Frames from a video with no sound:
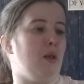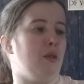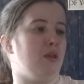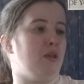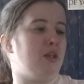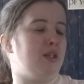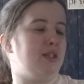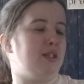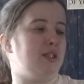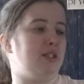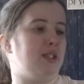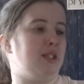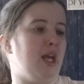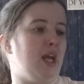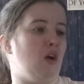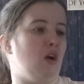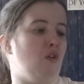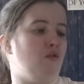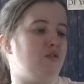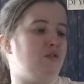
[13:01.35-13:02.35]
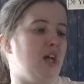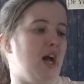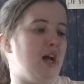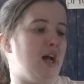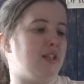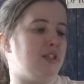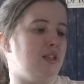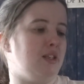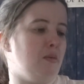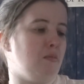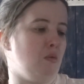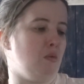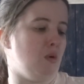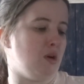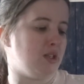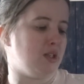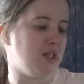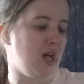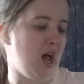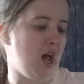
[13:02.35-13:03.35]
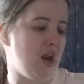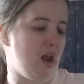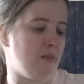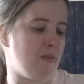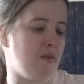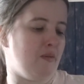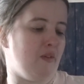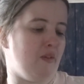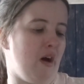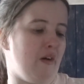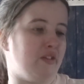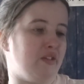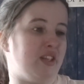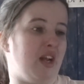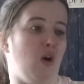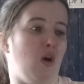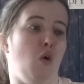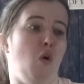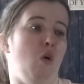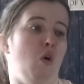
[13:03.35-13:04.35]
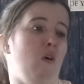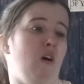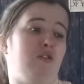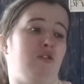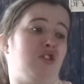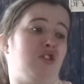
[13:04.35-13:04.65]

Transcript: the king of dads, number one dad, happy Father's Day. Or I'll